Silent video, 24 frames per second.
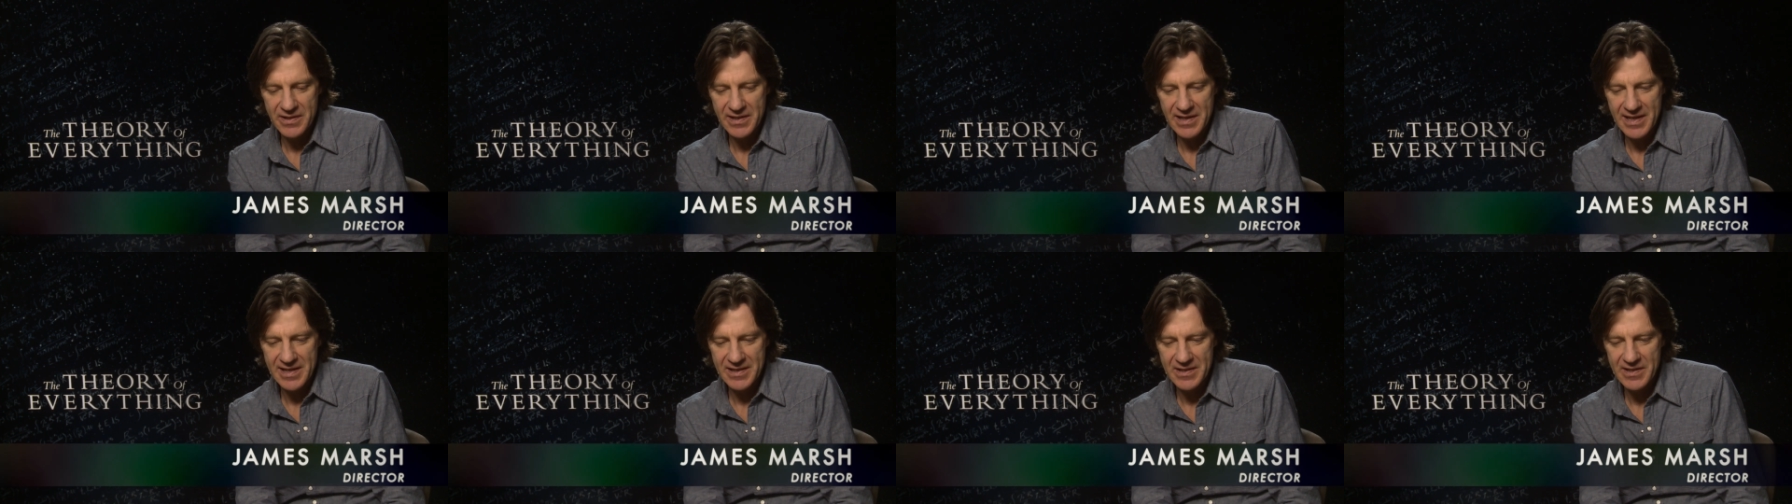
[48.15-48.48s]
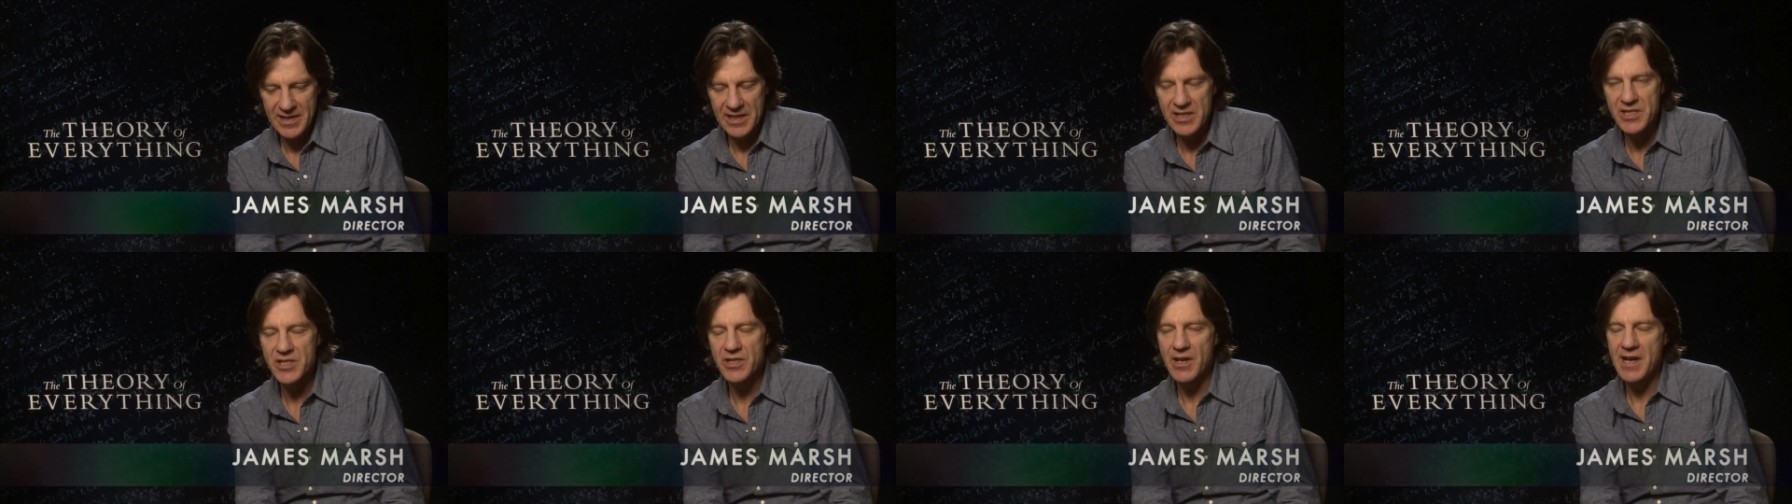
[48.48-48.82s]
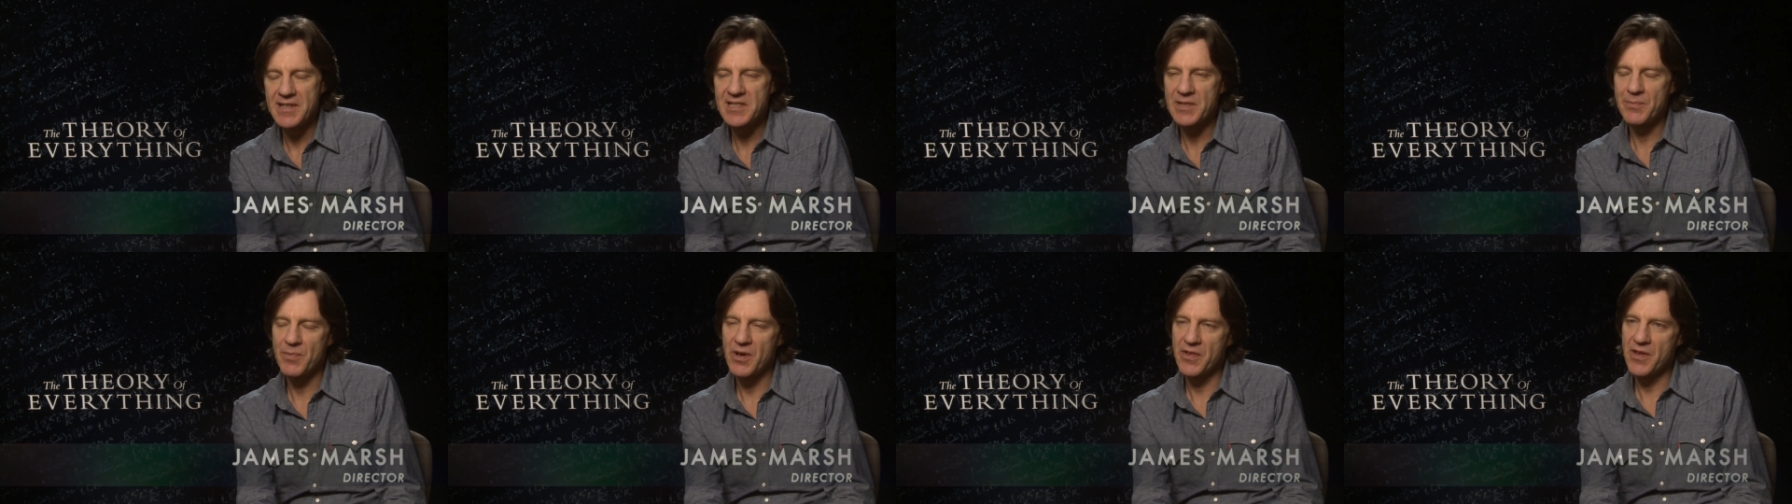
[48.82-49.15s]
and
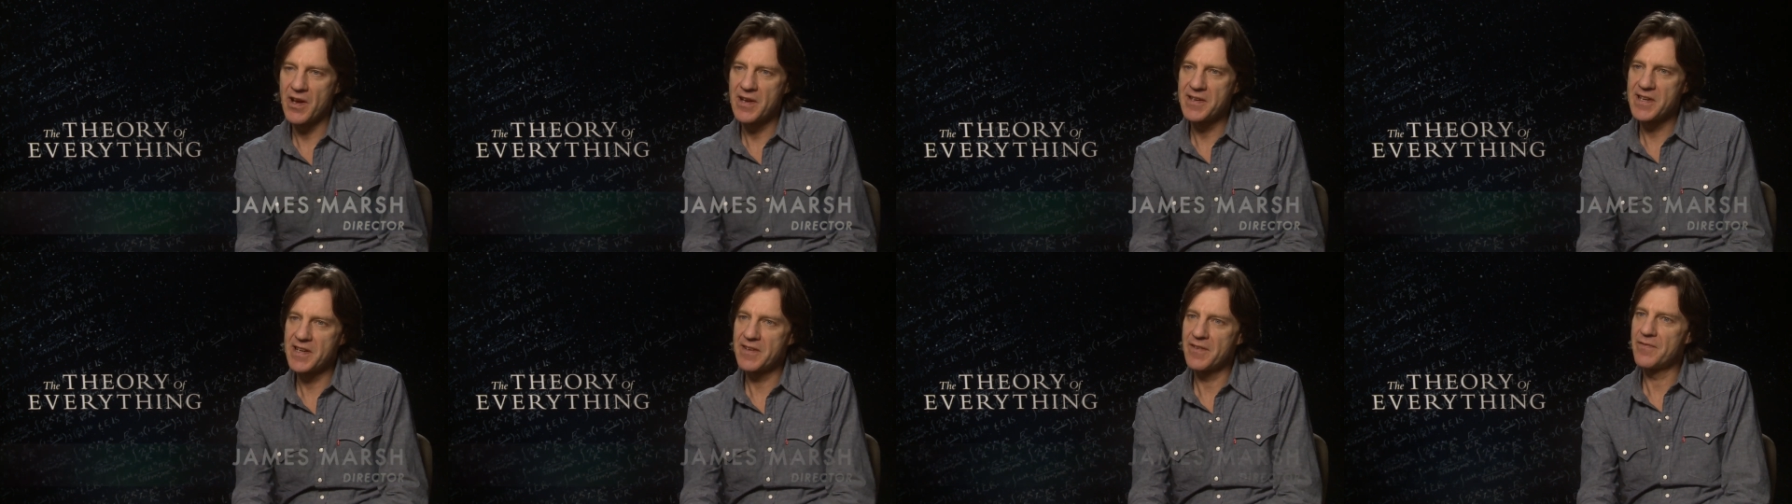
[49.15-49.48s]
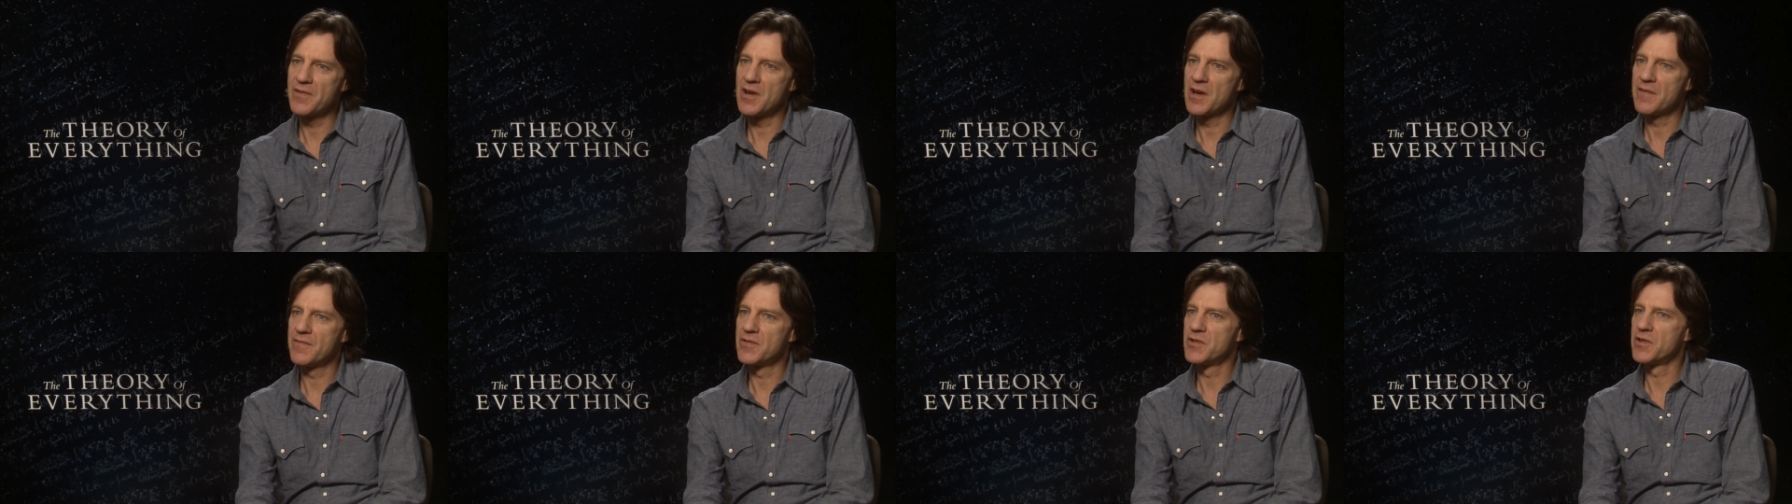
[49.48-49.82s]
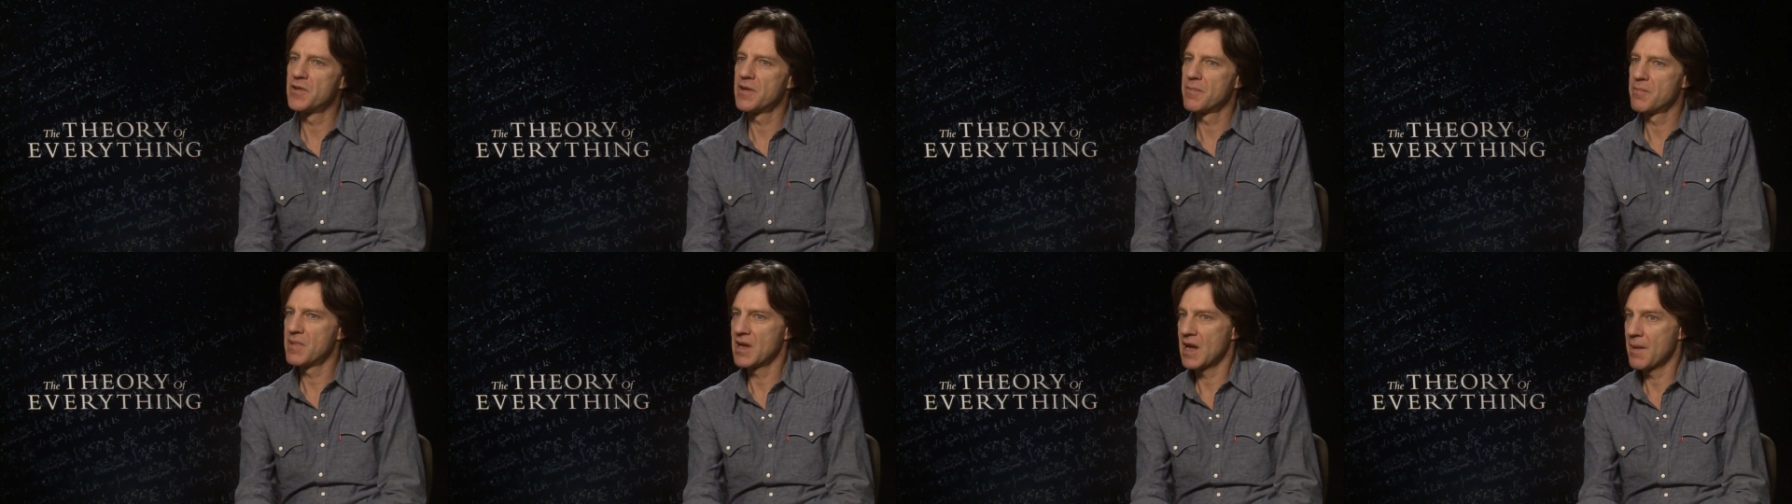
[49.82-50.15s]
excited by the idea of,
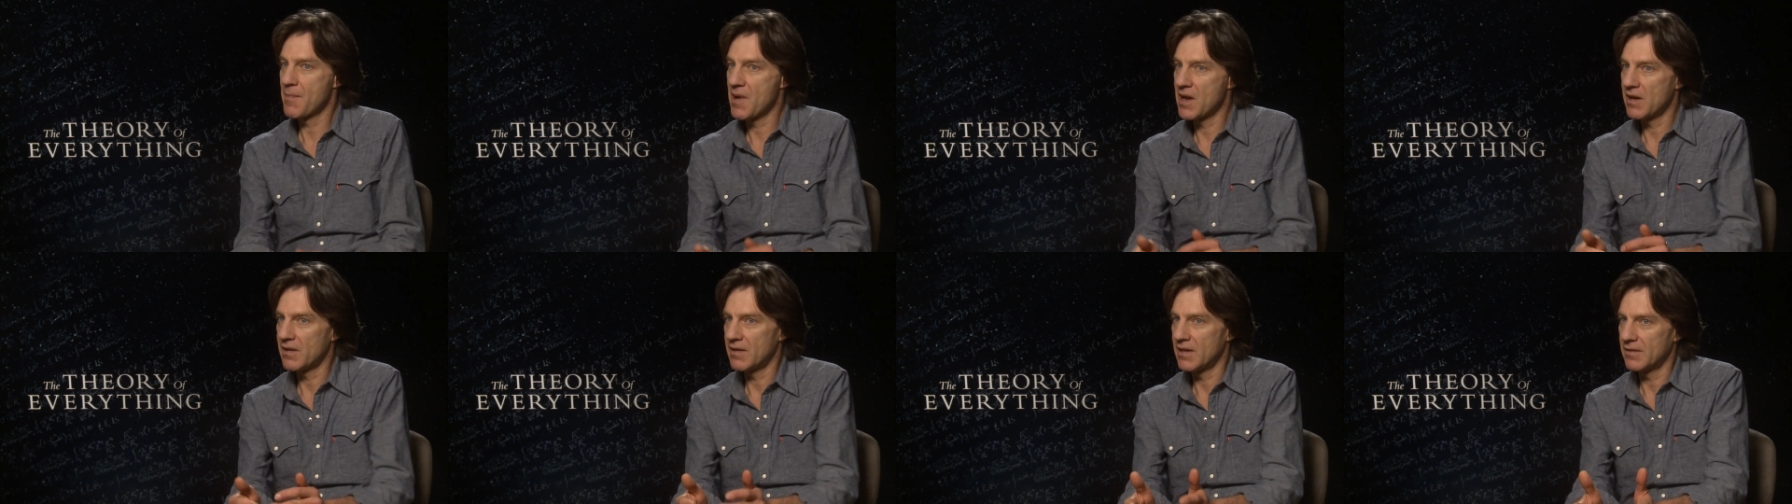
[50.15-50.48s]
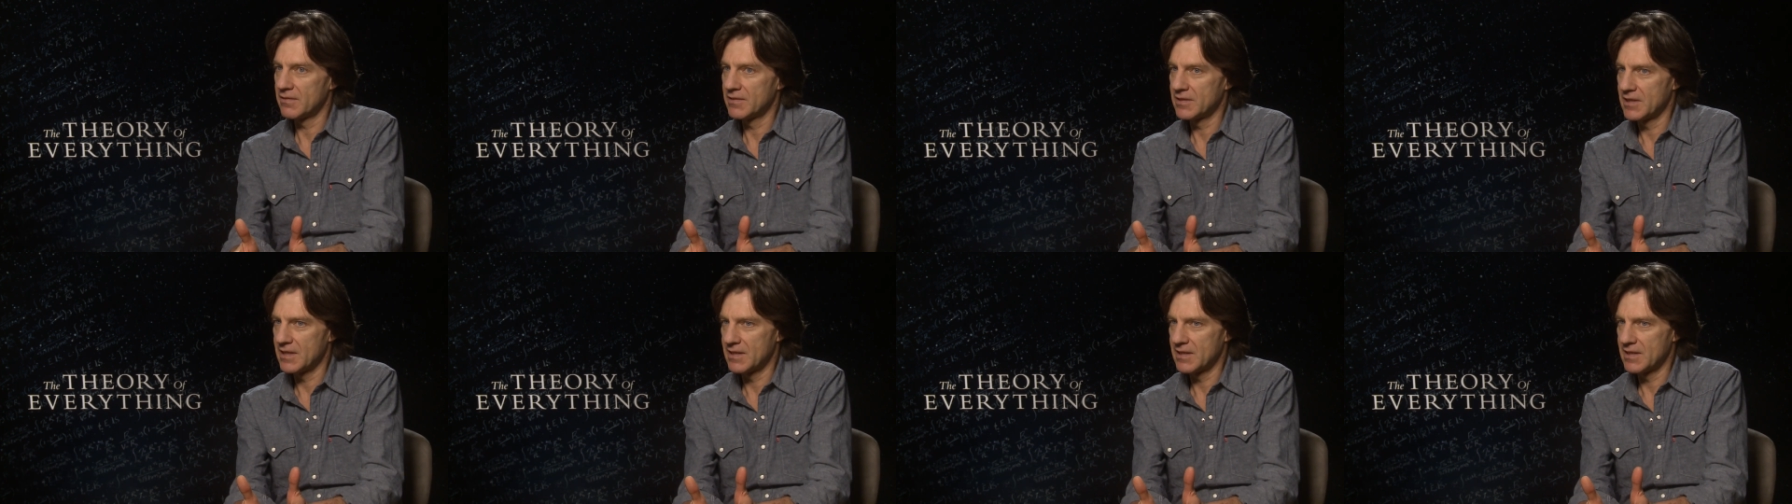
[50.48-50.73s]
of being about uh,